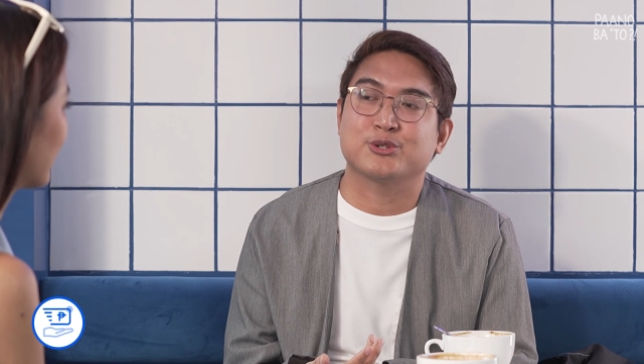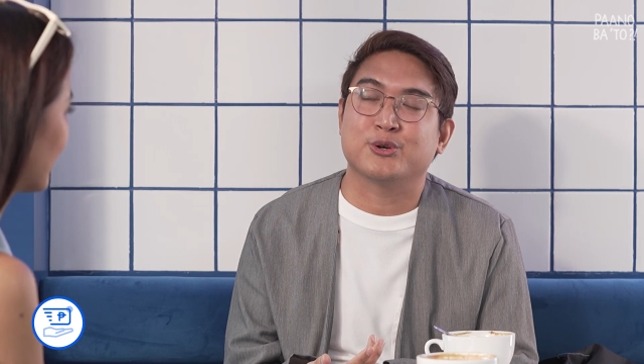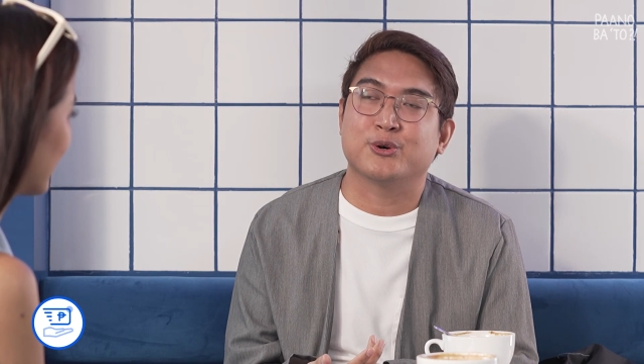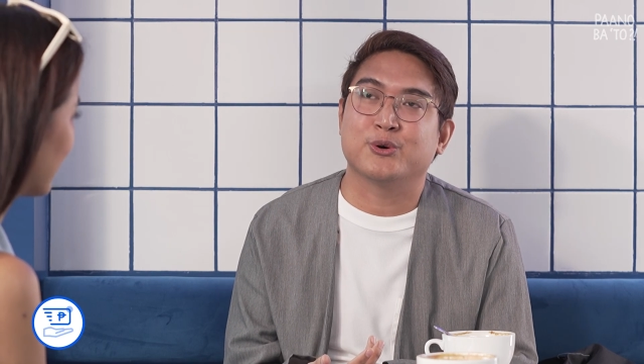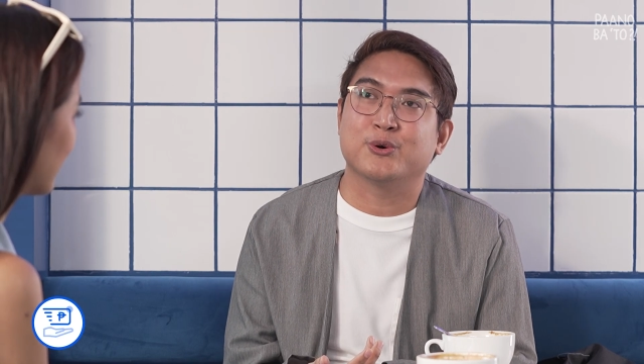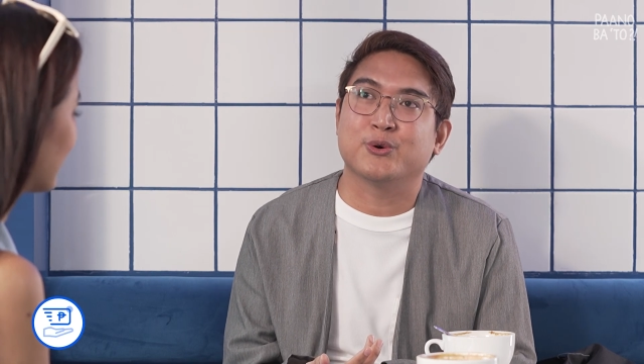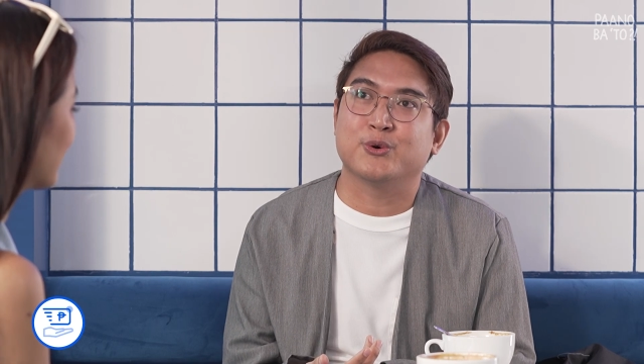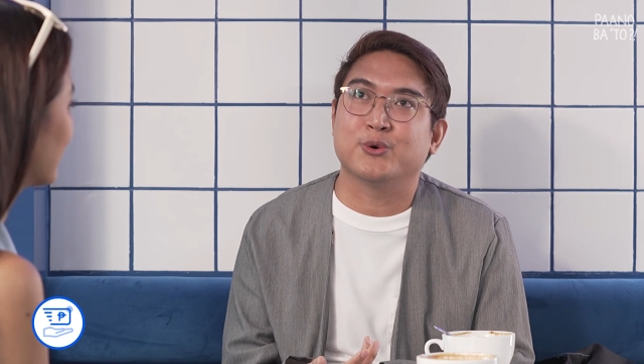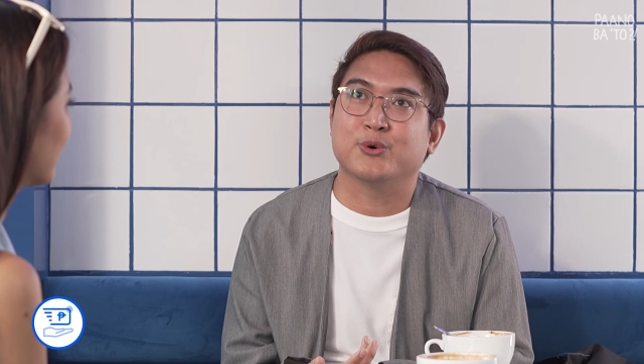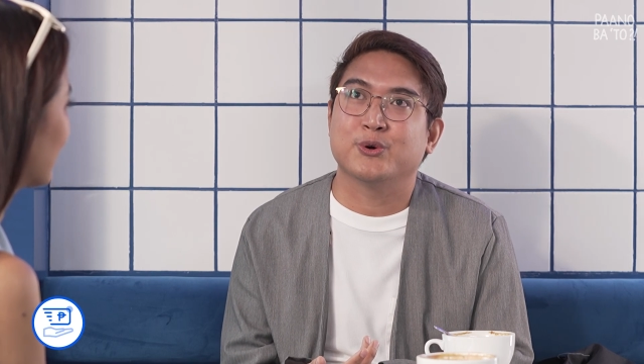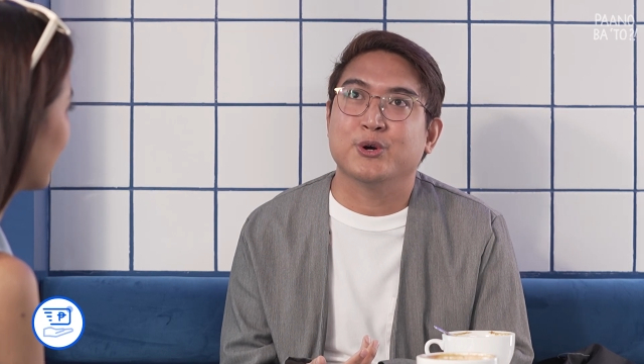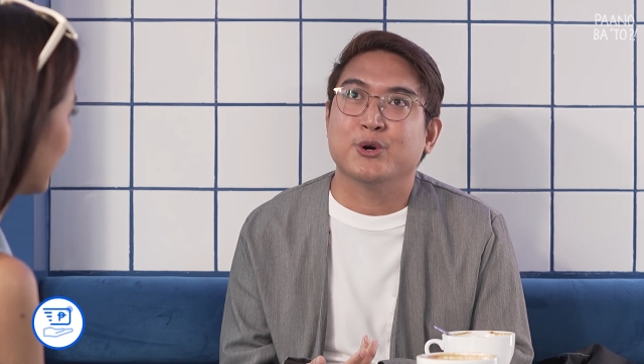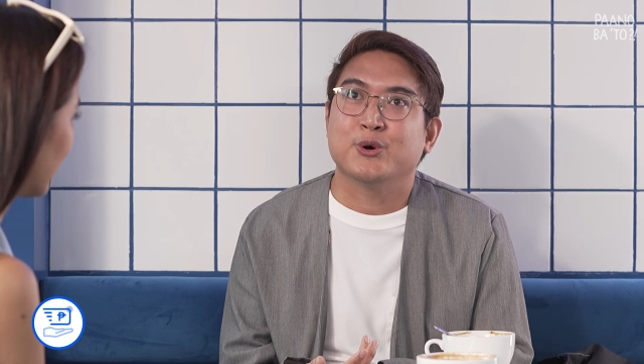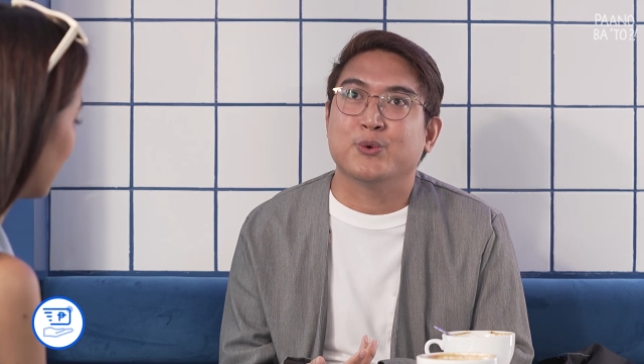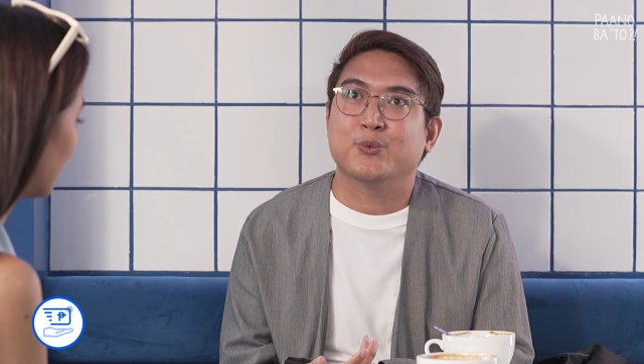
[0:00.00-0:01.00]
So,
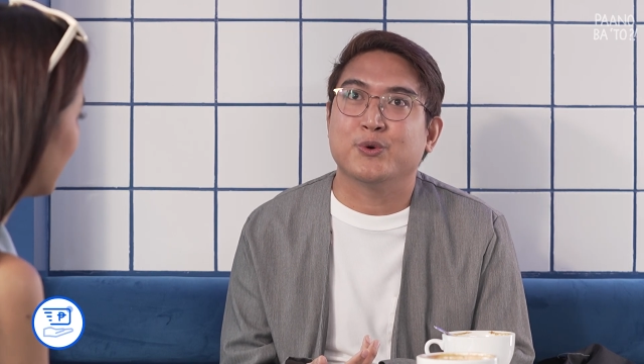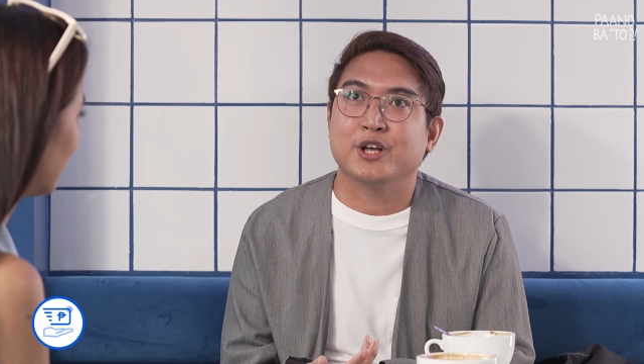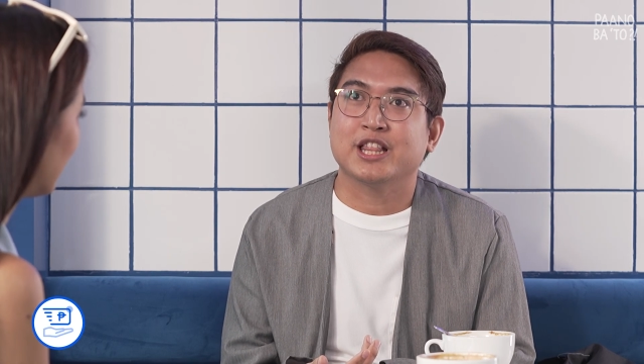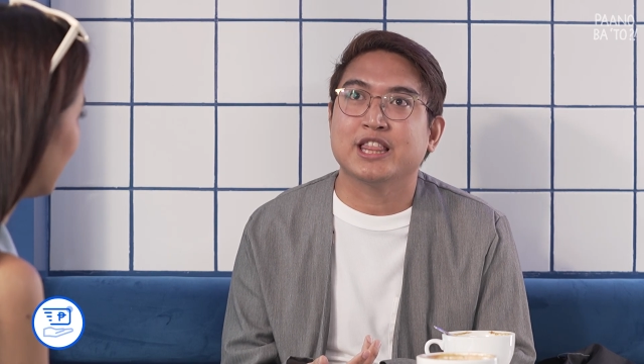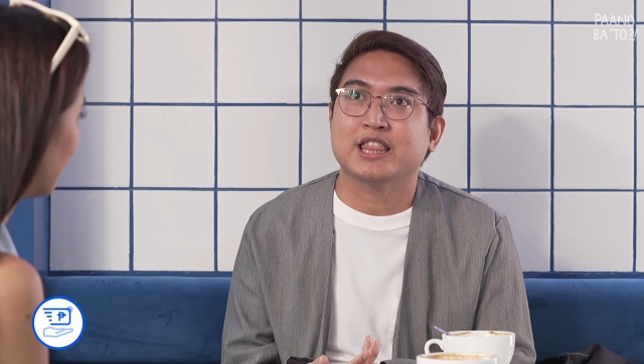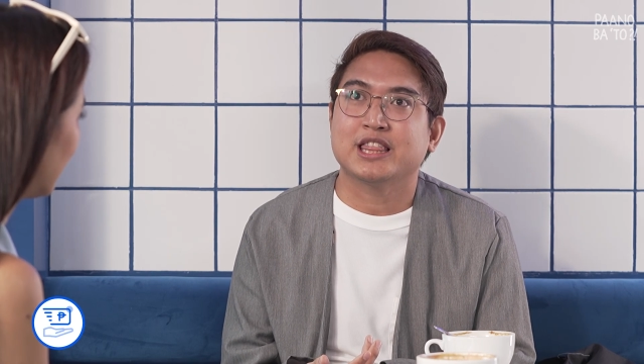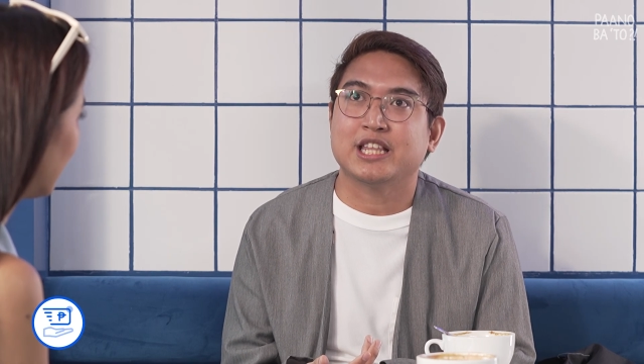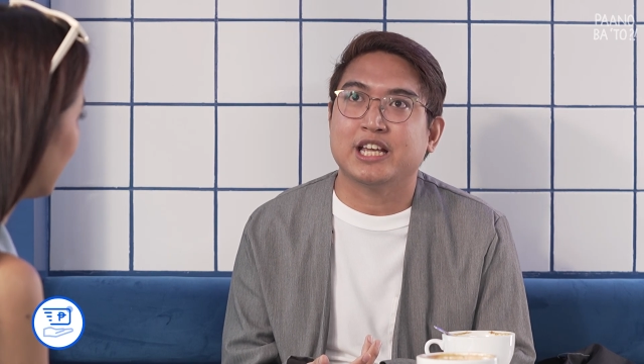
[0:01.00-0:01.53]
one